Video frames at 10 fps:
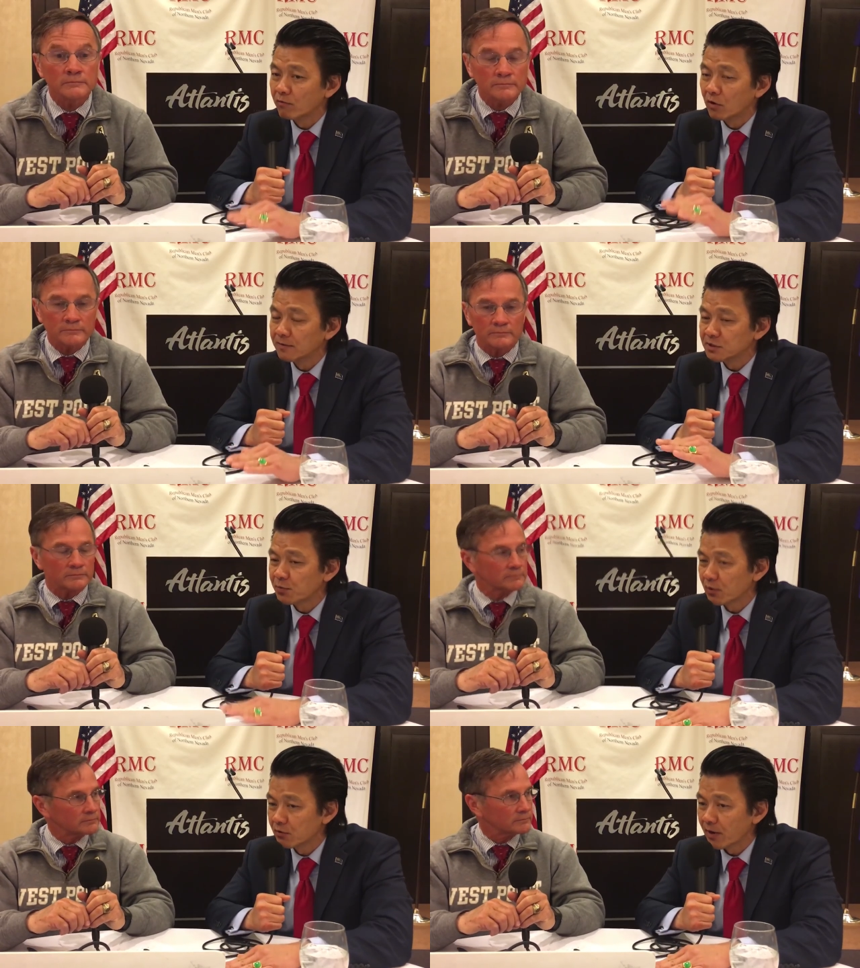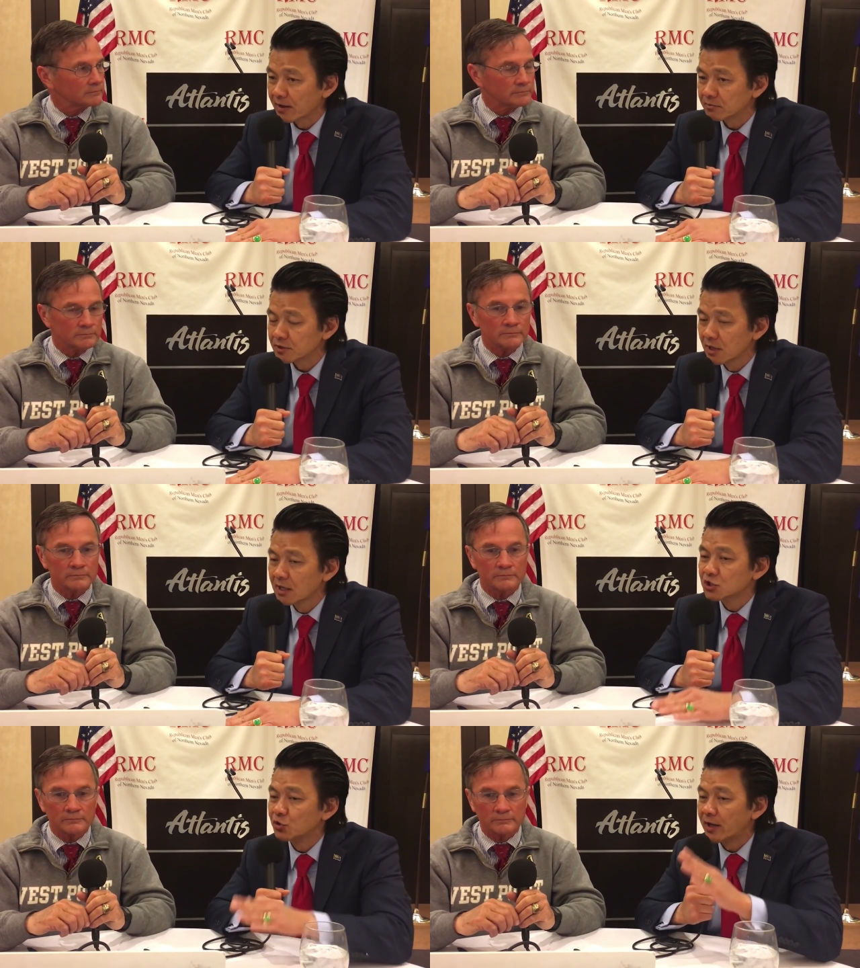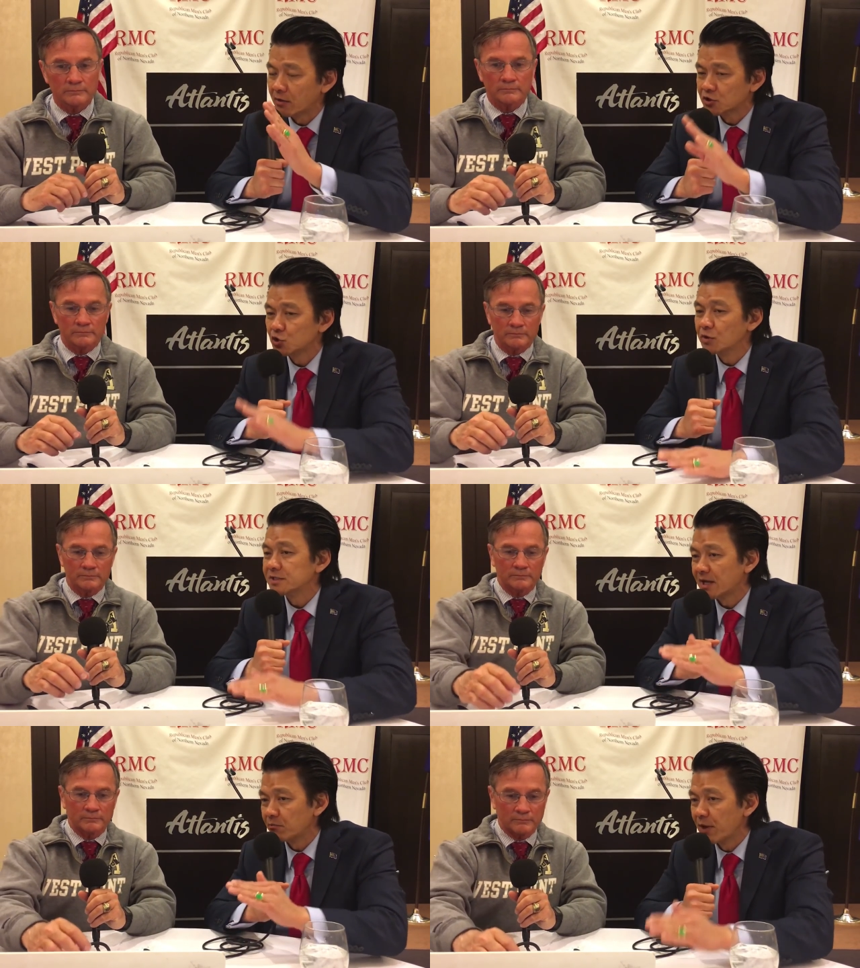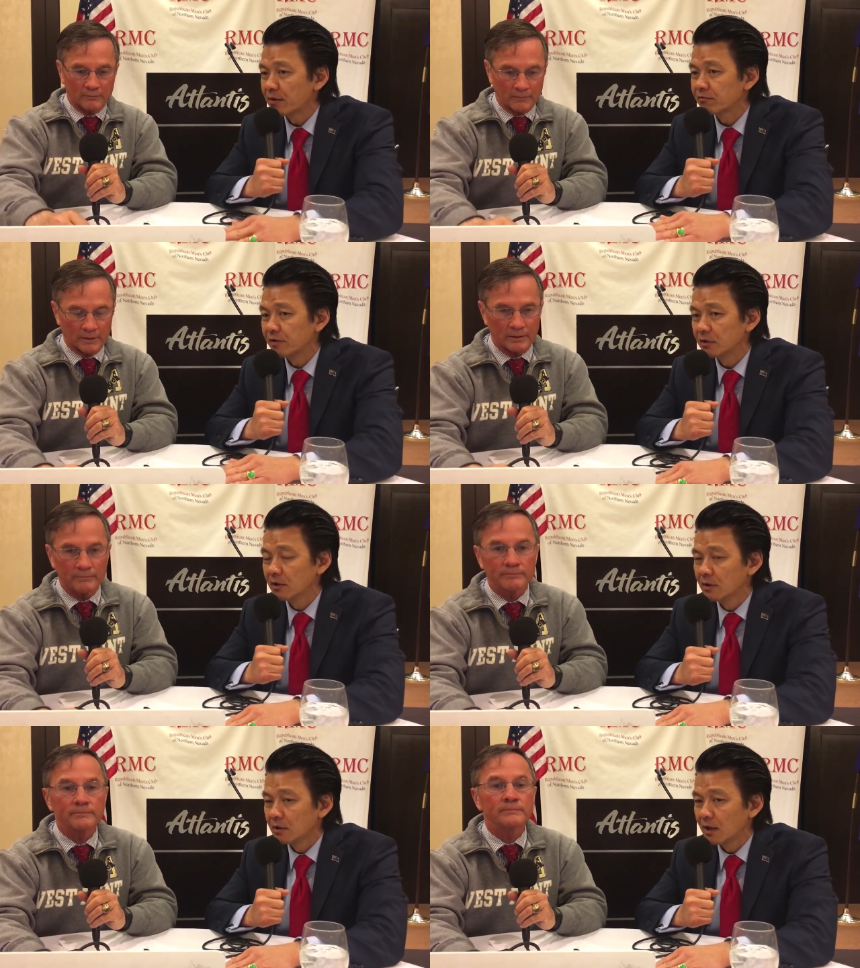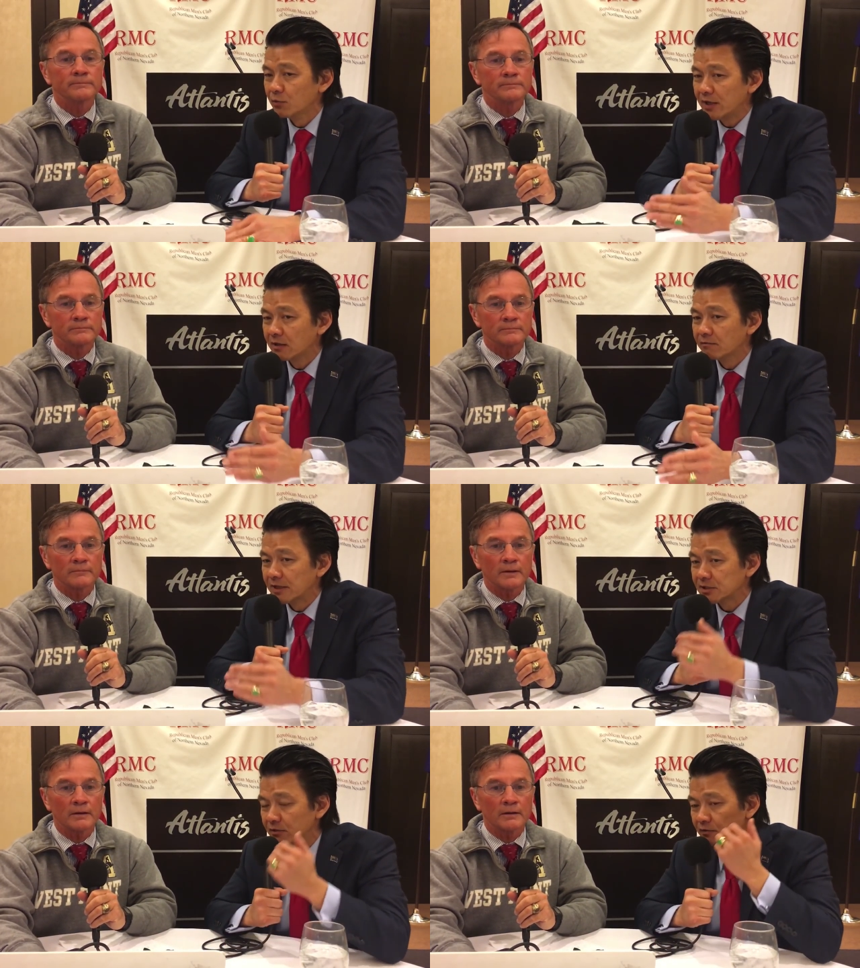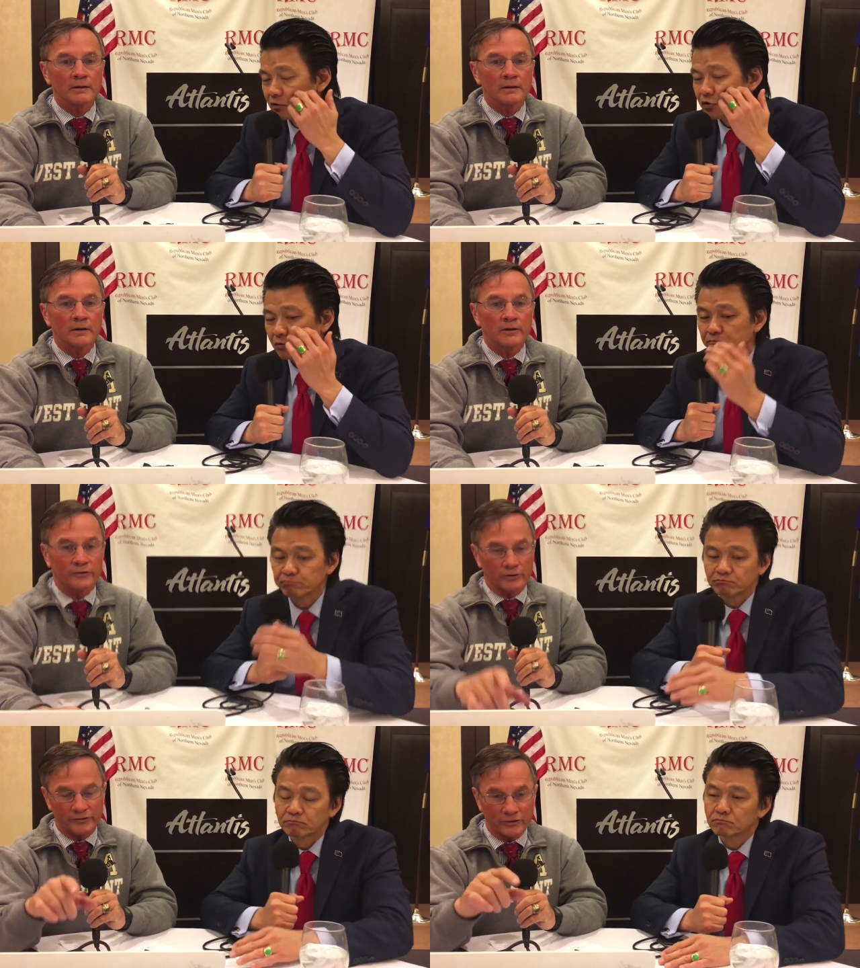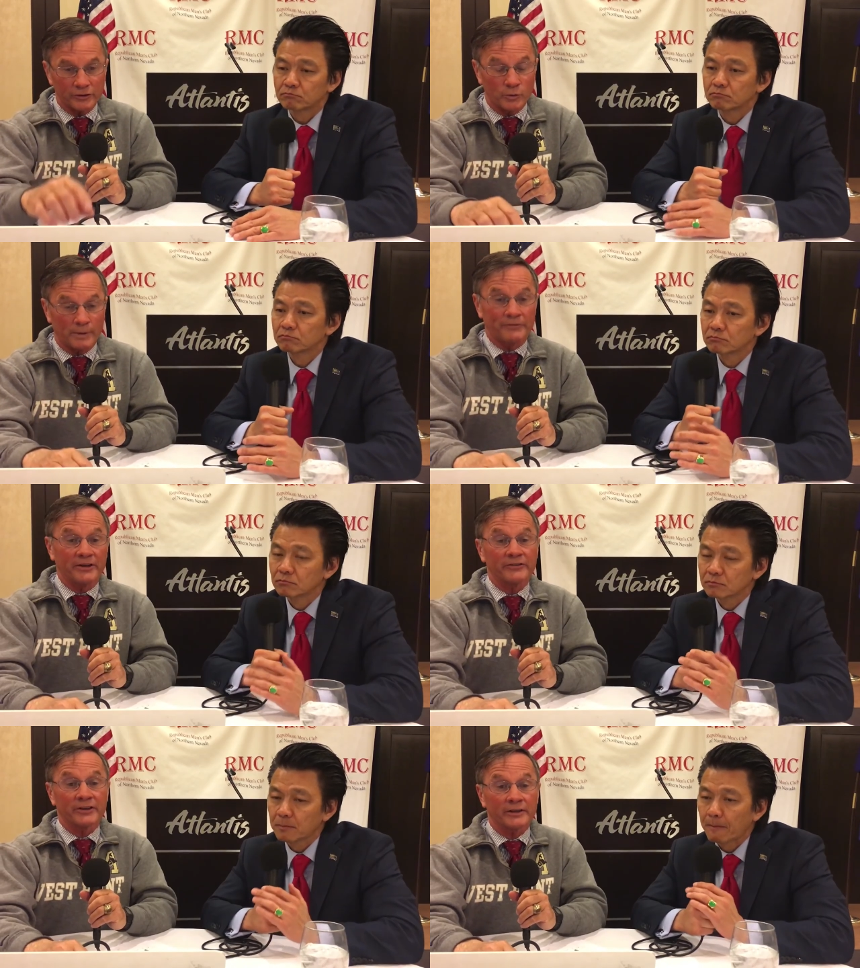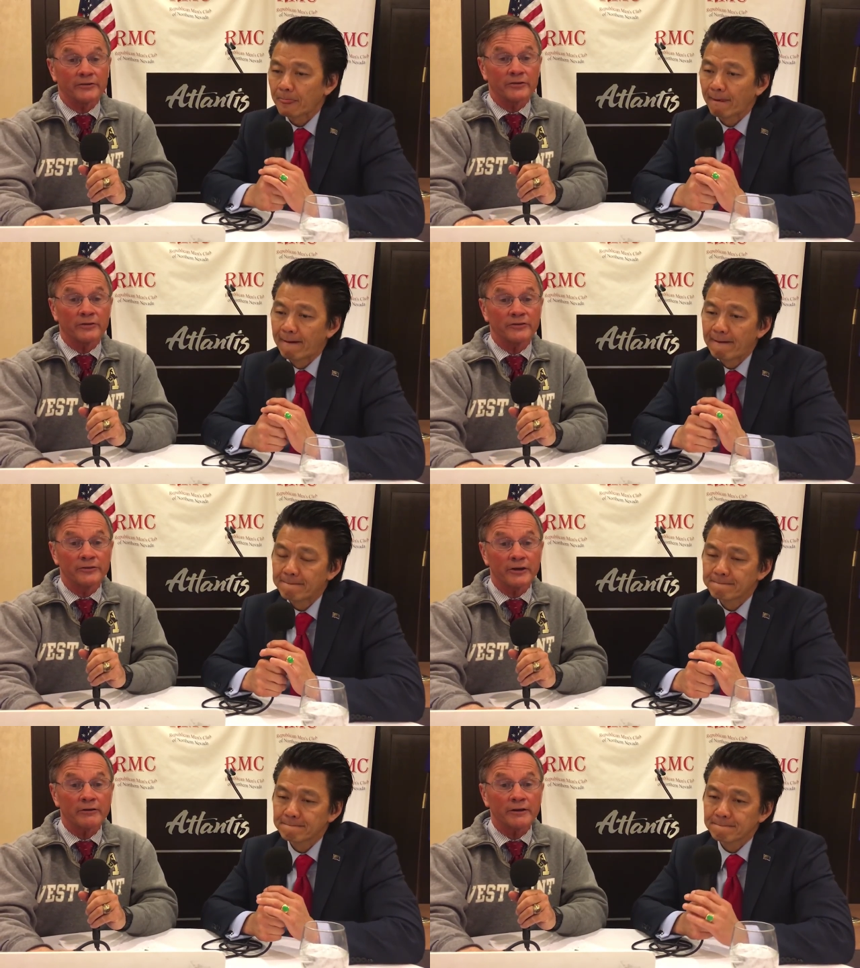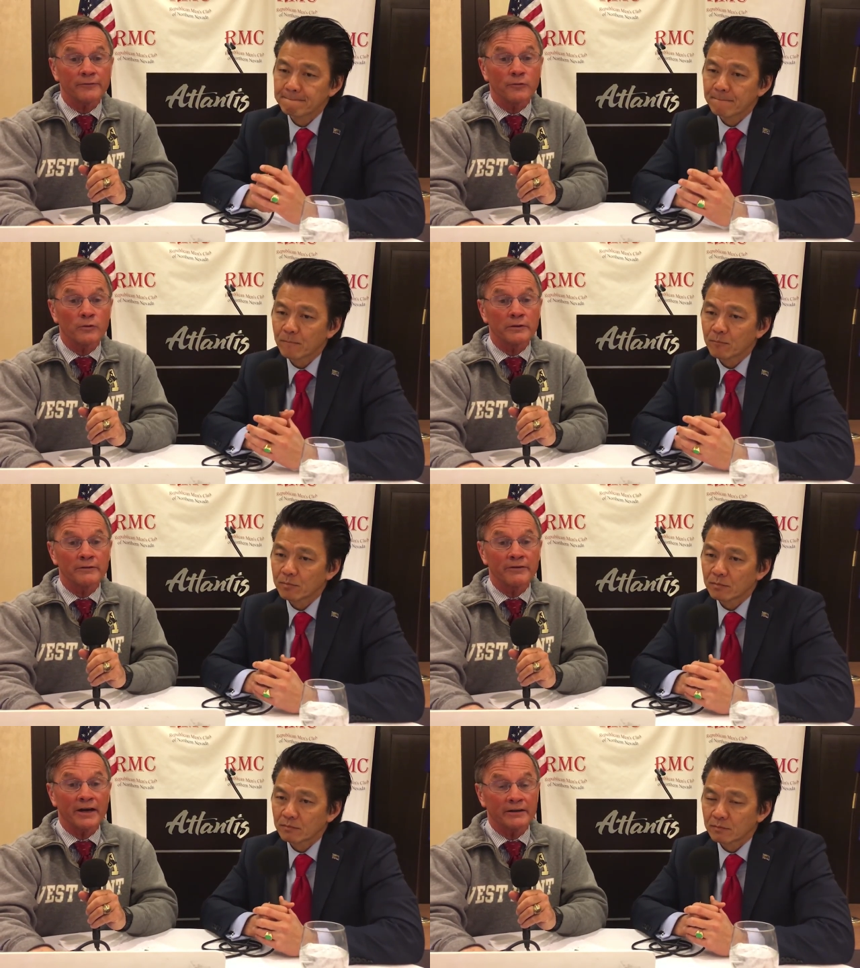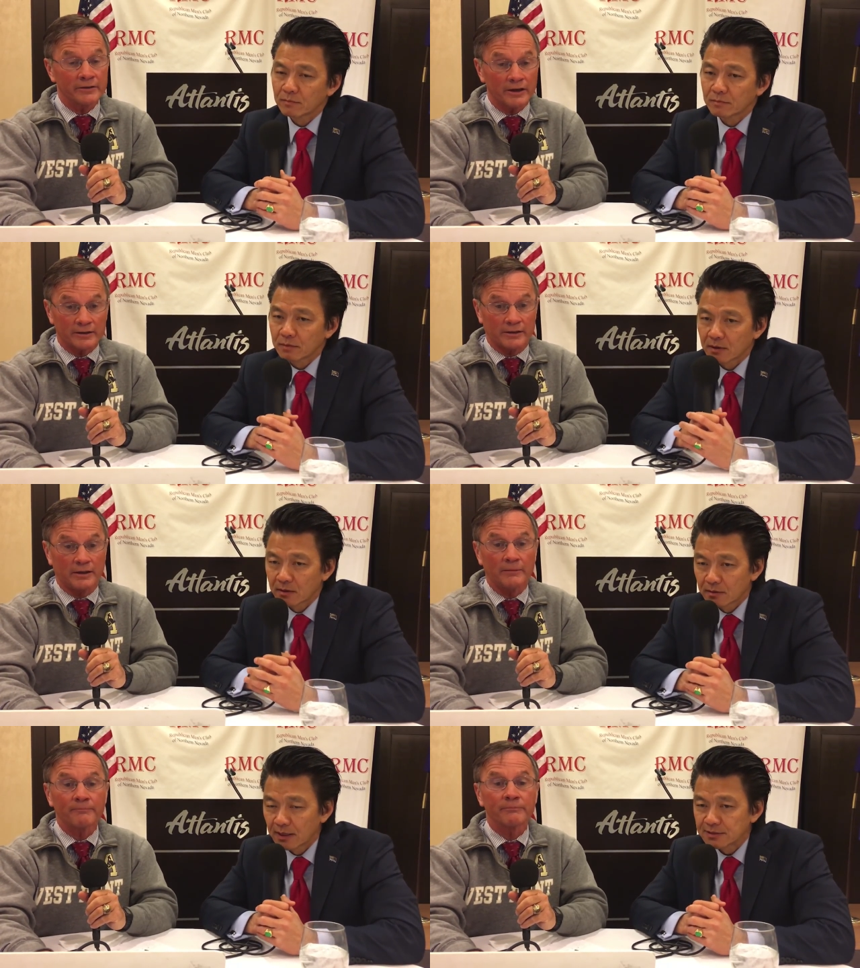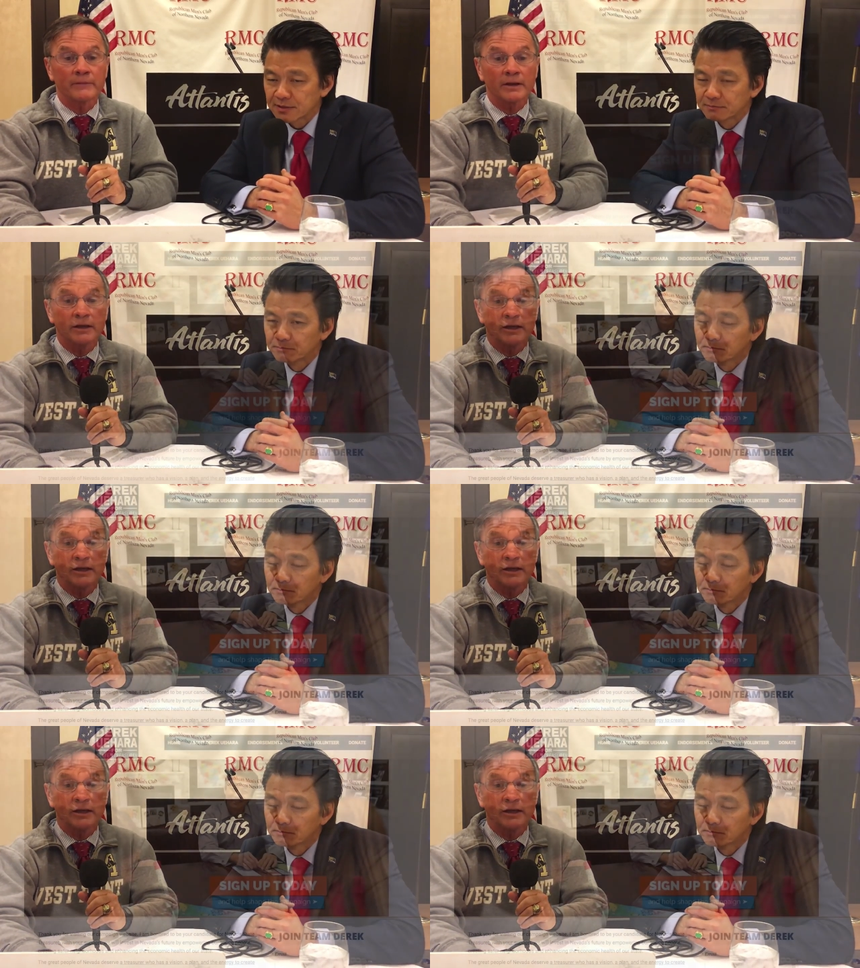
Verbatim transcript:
Speaker 1: of all these programs so that our students can benefit and we can invest in the future.
Speaker 2: So let's look at your website a second. So uh -huh. it's uh-huh. derekfornevada.com. Yes.